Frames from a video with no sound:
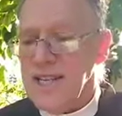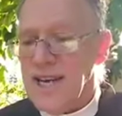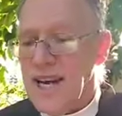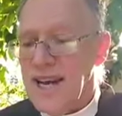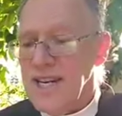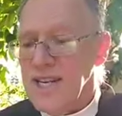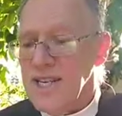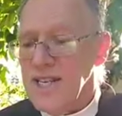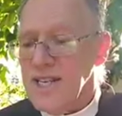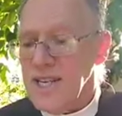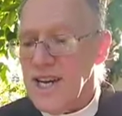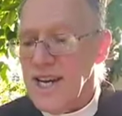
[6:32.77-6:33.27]

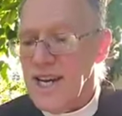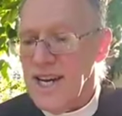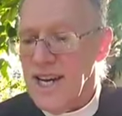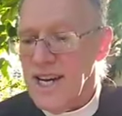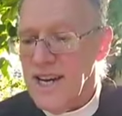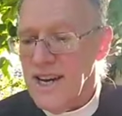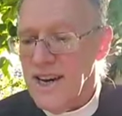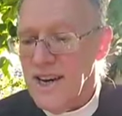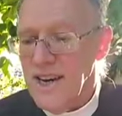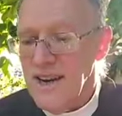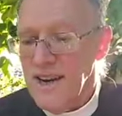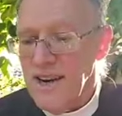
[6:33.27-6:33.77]
danger
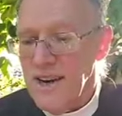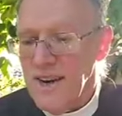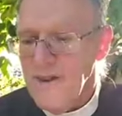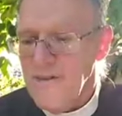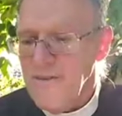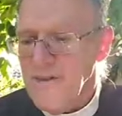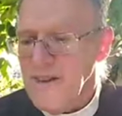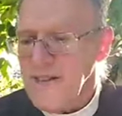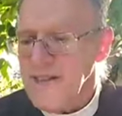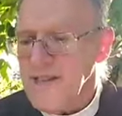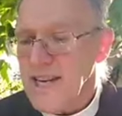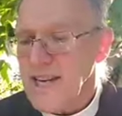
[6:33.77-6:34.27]
here of
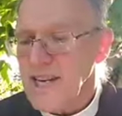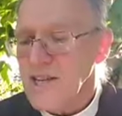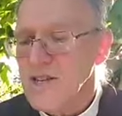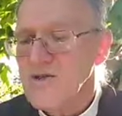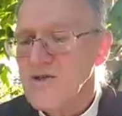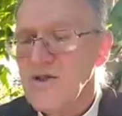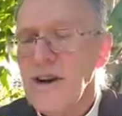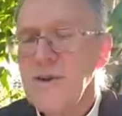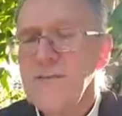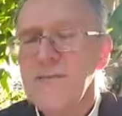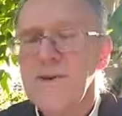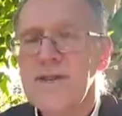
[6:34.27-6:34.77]
this
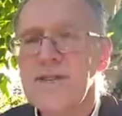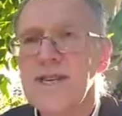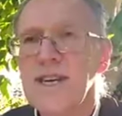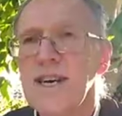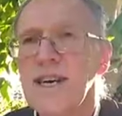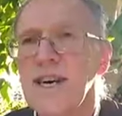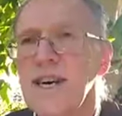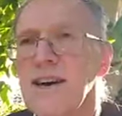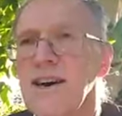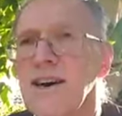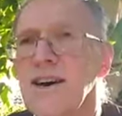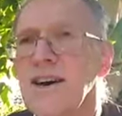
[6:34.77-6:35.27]
extremity